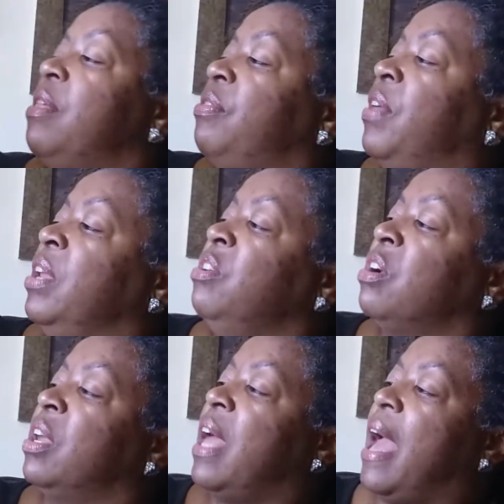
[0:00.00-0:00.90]
Then you're
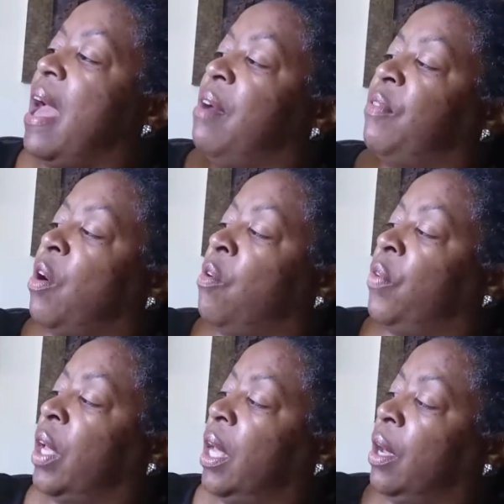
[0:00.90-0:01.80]
going to have
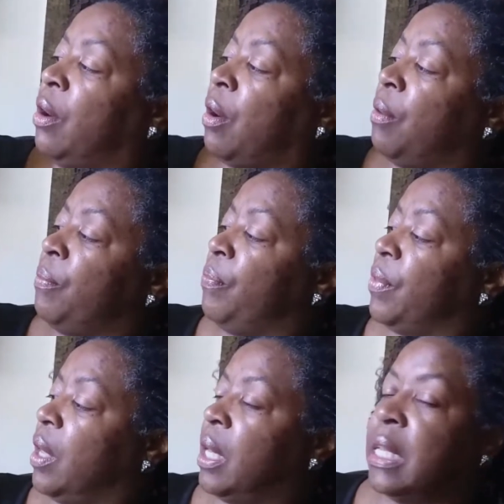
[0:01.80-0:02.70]
over here
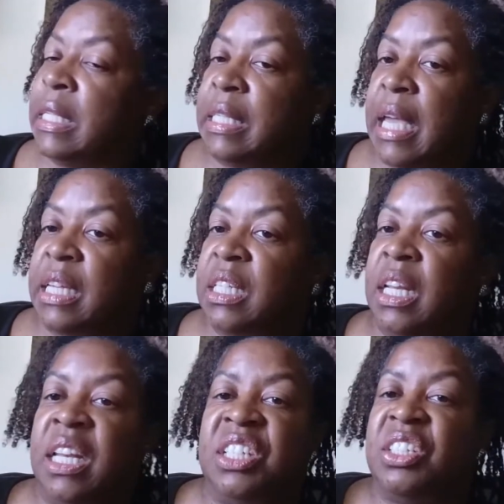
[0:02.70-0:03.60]
in this
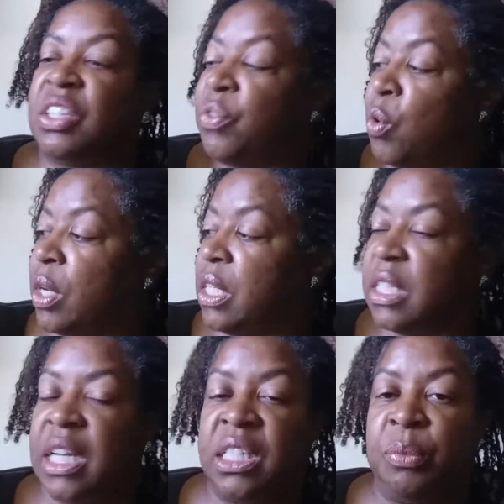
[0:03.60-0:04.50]
section, and it's just for
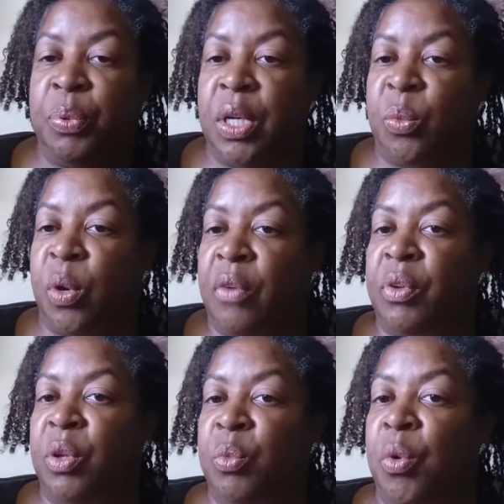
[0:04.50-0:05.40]
organization, put it
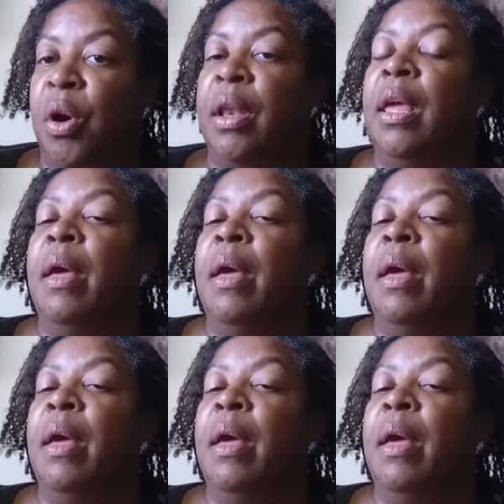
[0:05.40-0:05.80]
wherever you want,